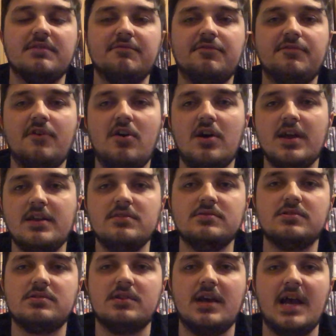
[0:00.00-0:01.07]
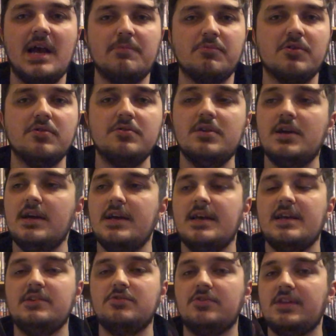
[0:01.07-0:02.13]
and finds Amro.
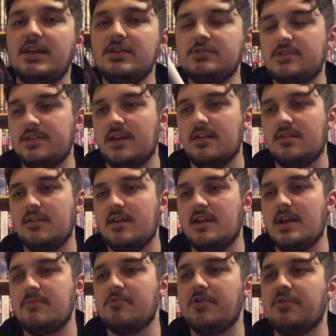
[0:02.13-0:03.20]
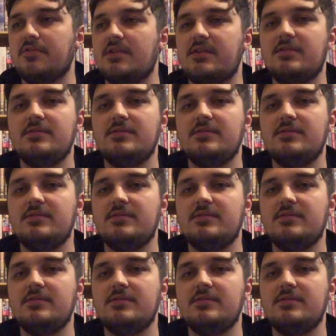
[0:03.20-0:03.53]
He's on the edge of death, and Amro